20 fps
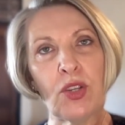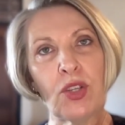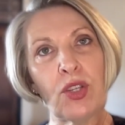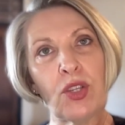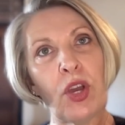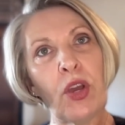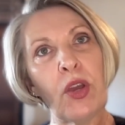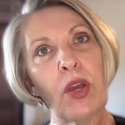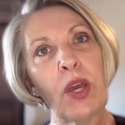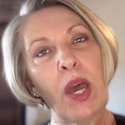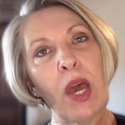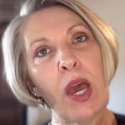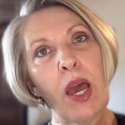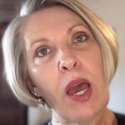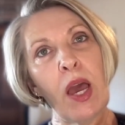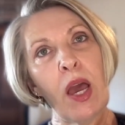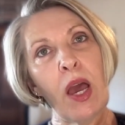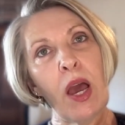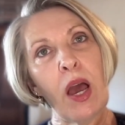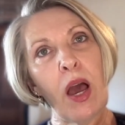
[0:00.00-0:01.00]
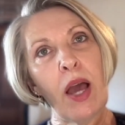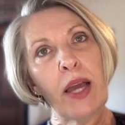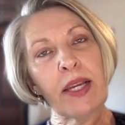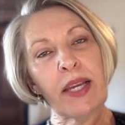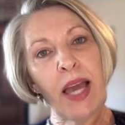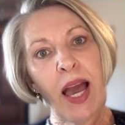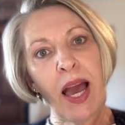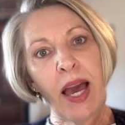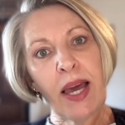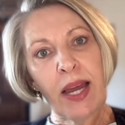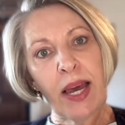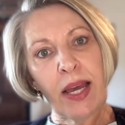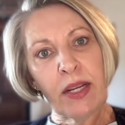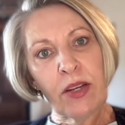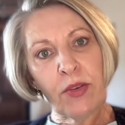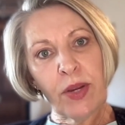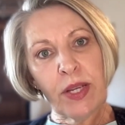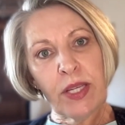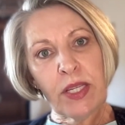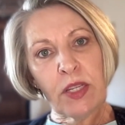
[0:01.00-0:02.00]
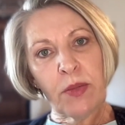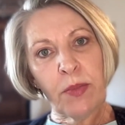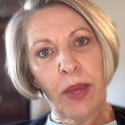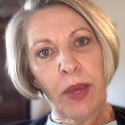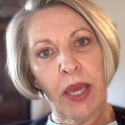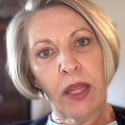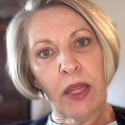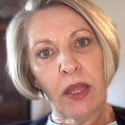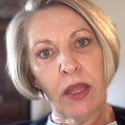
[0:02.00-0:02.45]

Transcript: So I can't underestimate